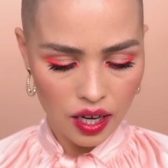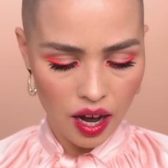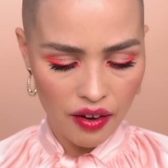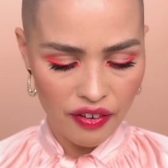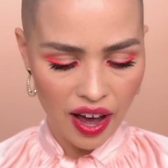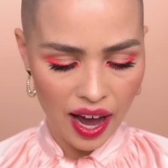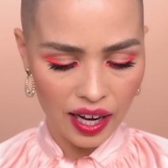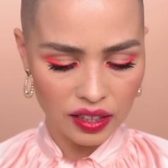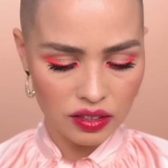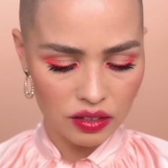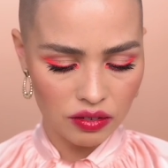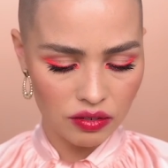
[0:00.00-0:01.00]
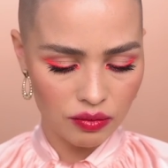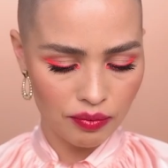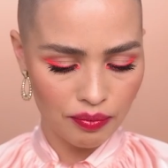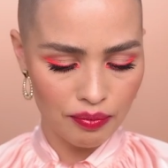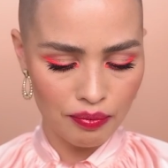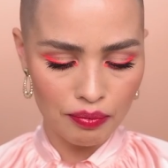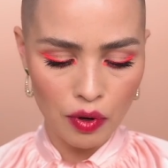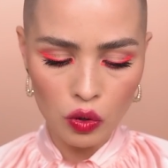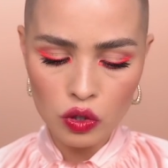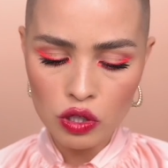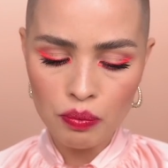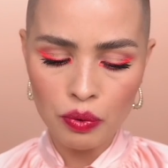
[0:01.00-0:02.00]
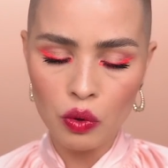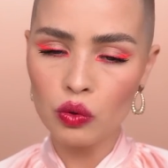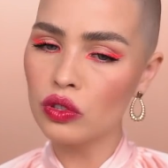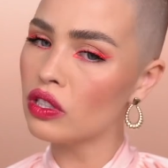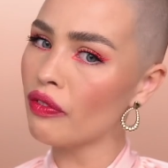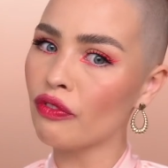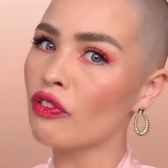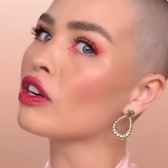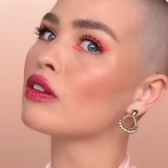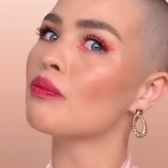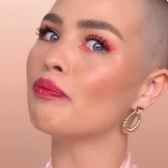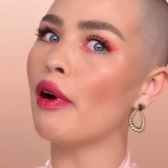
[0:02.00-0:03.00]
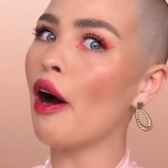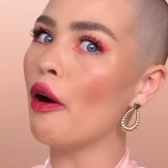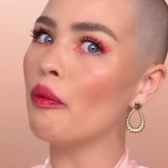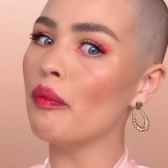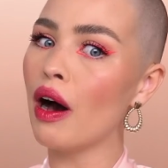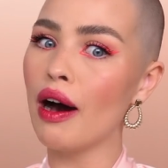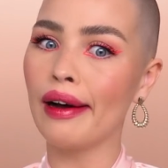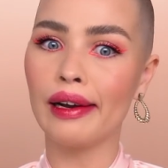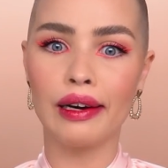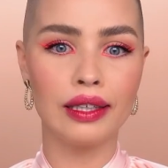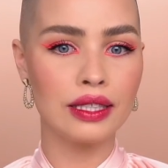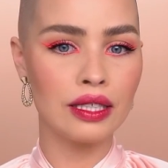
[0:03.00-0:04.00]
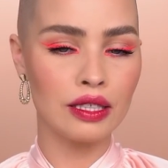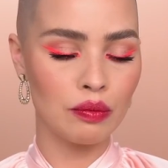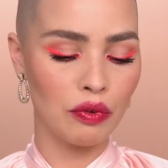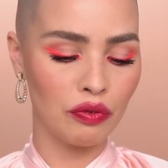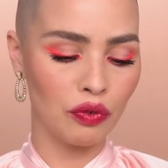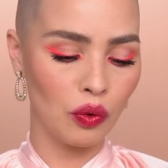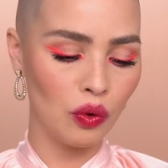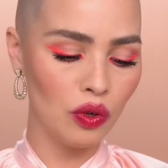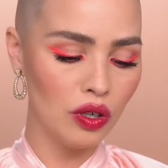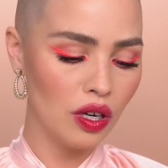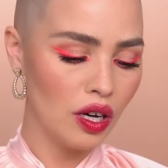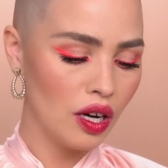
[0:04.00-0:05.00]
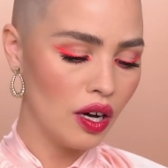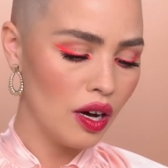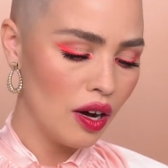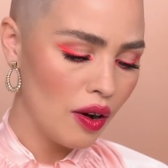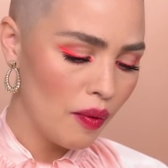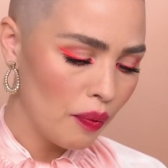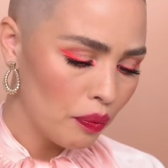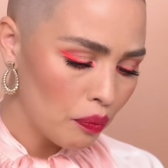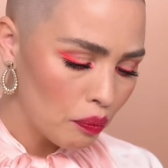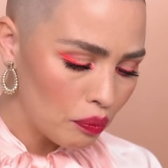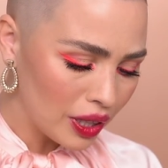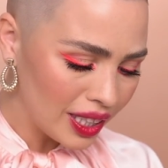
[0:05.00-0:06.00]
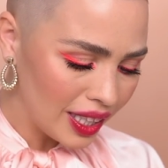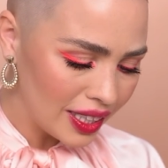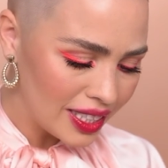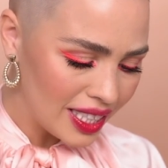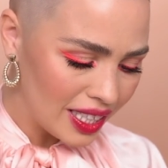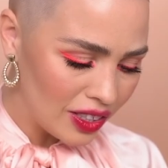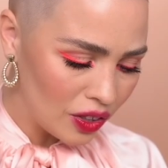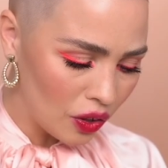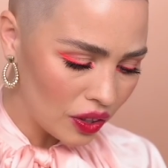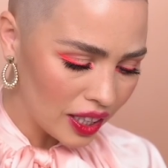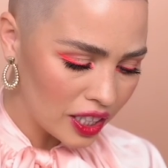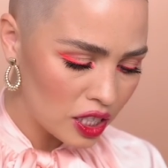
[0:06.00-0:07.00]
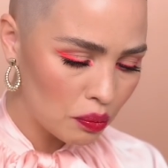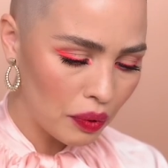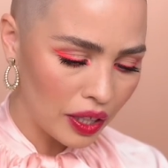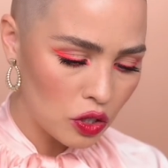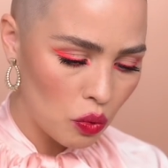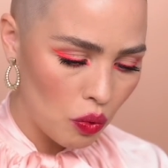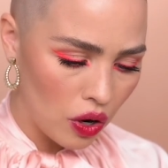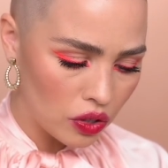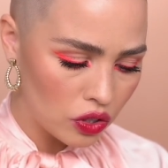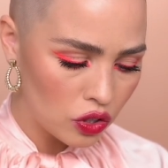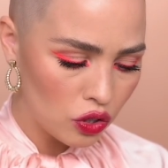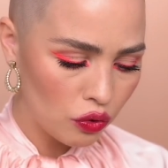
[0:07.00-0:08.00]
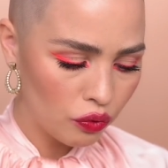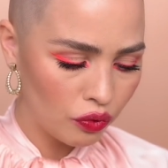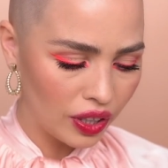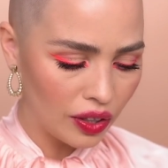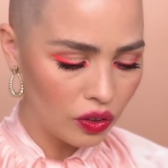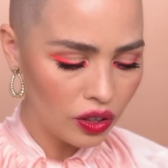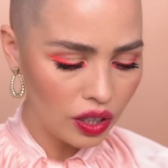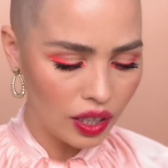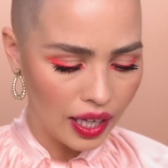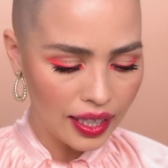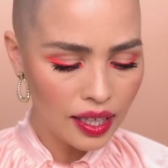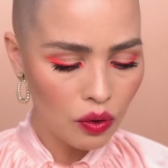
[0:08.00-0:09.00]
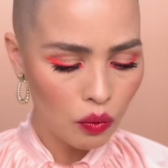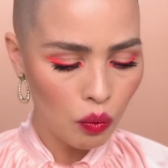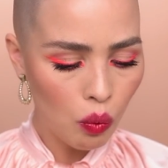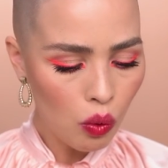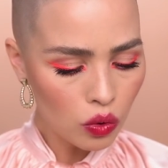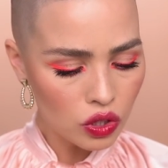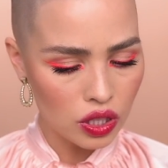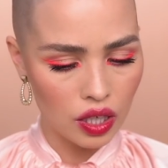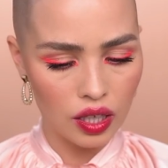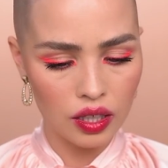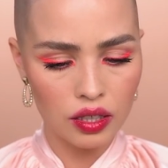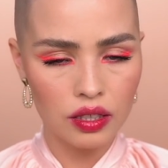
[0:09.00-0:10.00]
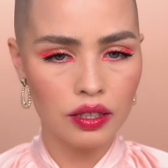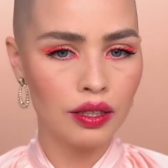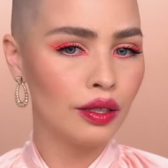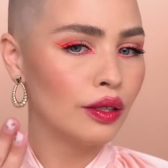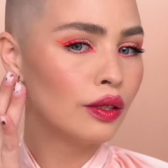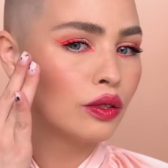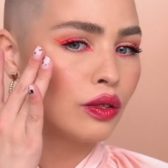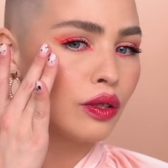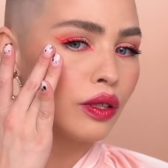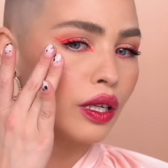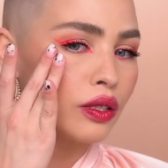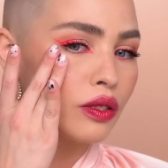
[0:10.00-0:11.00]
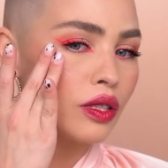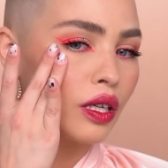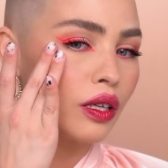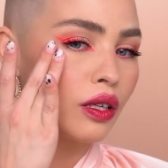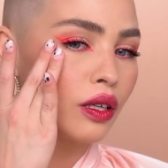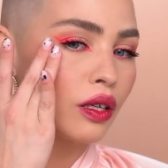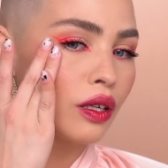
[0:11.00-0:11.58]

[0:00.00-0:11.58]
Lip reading: I've had multiple different balm highlighters before, but I did not expect one to feel like water. Let's see.